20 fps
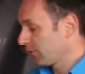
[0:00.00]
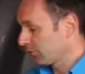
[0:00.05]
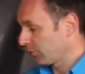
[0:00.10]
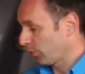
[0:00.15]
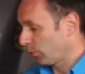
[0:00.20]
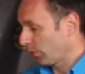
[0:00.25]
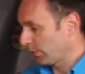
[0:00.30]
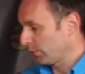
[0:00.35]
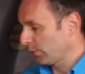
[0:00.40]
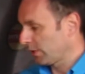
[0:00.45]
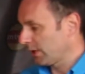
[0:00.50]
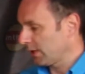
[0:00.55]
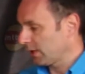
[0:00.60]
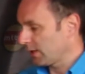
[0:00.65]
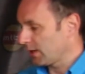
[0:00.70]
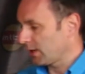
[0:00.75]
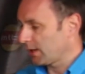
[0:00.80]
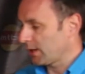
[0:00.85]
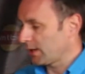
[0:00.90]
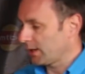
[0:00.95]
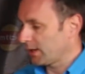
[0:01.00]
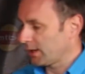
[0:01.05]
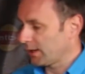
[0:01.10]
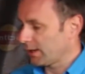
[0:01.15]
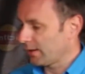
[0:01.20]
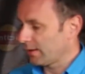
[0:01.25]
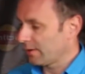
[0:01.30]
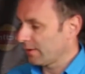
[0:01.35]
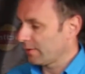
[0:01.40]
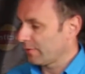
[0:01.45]
So when we
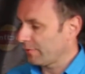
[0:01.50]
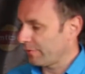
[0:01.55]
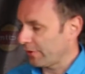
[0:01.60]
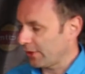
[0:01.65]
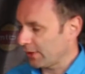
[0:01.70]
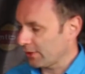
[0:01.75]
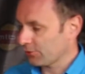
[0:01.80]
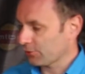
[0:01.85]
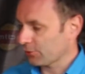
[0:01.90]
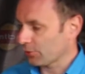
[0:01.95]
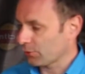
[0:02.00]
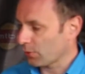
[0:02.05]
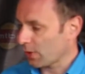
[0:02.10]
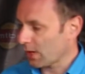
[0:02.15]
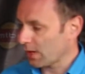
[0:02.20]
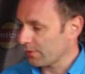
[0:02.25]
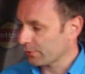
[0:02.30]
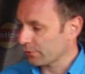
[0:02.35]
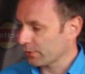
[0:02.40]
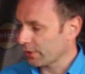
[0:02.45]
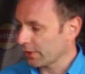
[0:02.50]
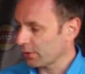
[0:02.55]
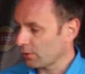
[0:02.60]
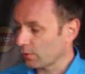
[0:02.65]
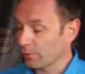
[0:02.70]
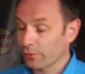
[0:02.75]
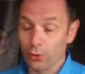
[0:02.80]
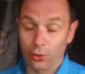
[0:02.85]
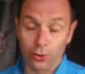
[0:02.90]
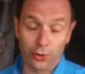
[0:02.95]
finish the drivetrain,
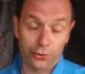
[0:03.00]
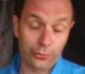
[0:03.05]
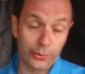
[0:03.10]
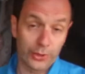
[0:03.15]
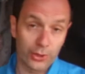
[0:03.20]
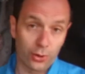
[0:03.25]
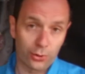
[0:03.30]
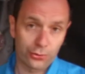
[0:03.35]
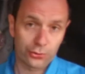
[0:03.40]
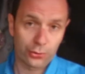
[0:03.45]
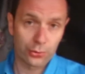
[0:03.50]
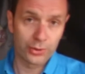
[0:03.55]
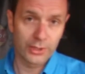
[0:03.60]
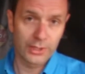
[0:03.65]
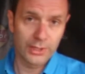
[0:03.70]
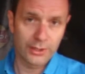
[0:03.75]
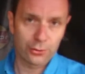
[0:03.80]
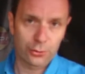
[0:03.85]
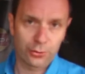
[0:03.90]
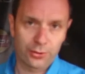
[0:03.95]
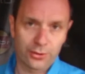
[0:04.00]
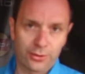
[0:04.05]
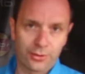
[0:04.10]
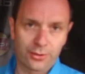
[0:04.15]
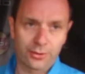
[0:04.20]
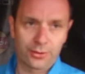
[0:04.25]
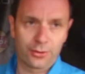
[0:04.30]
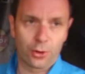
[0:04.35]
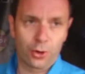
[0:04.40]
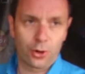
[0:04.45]
of course we also need to
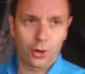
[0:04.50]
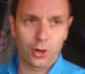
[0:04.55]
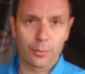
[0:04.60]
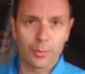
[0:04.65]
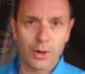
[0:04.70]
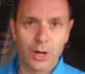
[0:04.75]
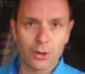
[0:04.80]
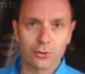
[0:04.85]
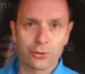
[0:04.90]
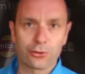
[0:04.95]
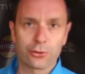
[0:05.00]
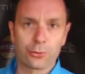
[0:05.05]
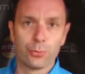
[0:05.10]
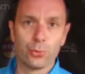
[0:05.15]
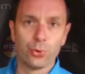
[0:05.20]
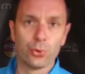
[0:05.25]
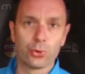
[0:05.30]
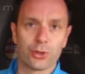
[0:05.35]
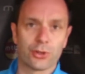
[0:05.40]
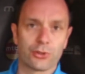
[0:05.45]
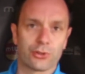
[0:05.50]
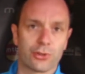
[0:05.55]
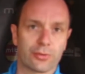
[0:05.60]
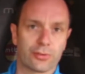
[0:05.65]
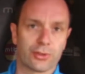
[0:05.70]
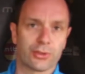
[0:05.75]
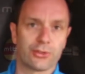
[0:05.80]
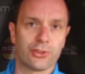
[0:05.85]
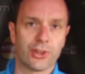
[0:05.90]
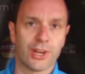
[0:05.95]
talk about the smoothness
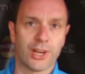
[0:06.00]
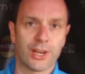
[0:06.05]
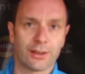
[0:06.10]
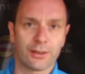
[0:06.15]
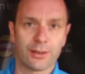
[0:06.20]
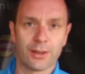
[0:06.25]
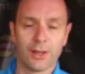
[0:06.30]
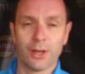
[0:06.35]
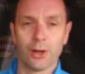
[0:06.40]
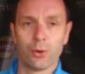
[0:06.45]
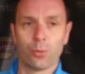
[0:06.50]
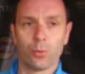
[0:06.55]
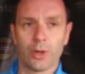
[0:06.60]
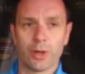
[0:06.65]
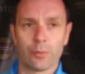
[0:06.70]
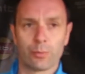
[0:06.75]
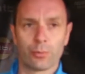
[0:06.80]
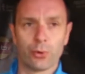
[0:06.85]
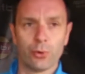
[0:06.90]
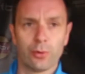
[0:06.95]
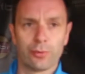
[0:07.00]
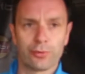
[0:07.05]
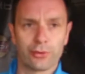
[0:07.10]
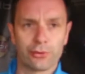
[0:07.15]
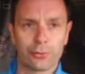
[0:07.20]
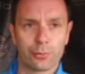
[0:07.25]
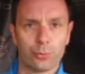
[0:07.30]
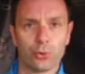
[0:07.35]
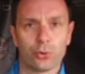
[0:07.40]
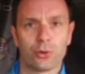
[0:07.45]
of the chain. We improved the
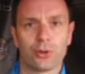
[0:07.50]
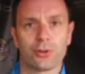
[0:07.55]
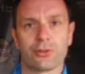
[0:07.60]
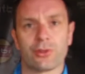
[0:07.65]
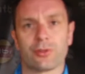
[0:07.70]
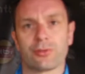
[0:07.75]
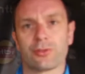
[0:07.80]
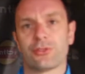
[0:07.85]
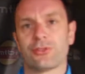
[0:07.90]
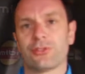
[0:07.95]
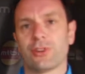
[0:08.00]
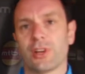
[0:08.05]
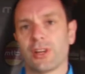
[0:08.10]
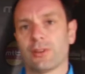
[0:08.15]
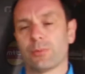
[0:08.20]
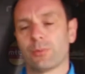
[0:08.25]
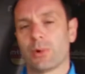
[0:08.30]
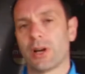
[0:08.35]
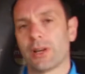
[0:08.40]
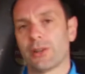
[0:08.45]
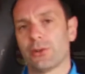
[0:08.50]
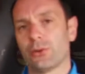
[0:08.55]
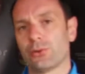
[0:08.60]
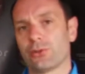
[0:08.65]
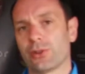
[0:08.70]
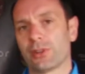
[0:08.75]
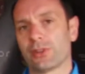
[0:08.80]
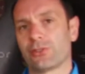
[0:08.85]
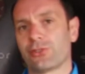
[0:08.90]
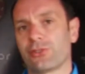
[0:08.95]
smoothness of the chain by
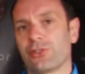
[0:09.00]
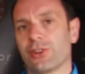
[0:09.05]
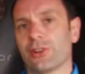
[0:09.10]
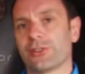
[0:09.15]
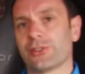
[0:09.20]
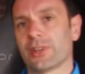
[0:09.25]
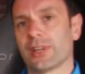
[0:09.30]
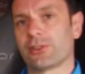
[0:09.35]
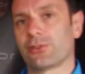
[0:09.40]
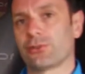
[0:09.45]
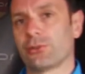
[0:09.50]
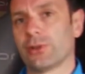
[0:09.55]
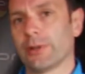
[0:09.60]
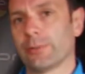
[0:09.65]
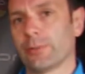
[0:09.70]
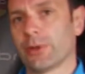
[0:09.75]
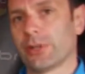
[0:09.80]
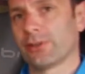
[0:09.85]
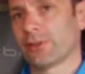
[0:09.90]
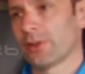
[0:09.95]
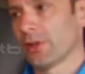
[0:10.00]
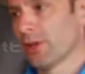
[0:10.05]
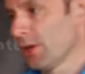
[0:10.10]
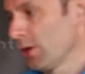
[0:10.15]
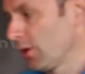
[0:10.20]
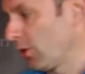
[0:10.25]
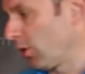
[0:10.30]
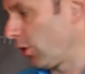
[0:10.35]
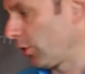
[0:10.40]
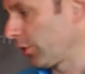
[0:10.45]
using Siltec treatment
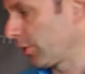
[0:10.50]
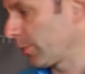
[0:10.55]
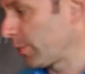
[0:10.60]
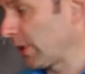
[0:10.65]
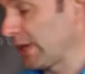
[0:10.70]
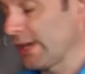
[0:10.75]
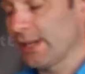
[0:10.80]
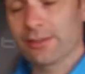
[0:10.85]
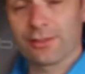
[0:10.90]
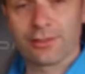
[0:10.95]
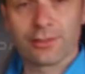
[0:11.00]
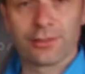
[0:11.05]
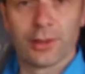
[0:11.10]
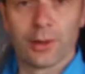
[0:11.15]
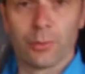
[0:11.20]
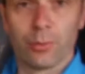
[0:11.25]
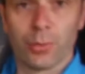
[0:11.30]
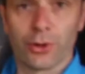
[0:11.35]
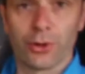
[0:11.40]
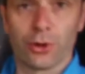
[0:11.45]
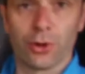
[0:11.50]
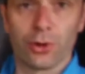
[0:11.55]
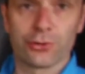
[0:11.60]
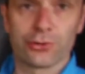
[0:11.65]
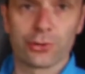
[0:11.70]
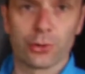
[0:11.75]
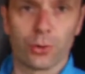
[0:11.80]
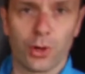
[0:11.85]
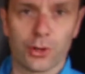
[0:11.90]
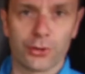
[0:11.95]
on the plates, but
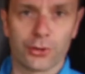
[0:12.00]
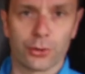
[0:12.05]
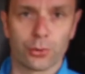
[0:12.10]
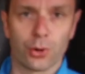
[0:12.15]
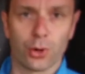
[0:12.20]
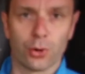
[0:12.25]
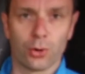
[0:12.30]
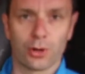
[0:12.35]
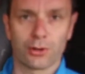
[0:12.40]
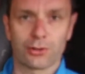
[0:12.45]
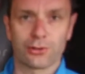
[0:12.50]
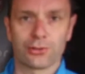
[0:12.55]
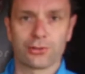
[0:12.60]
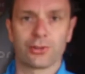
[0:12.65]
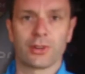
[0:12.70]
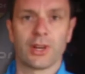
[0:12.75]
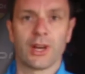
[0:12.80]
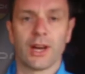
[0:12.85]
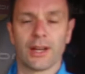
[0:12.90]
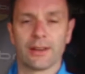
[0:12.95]
also on the rollers.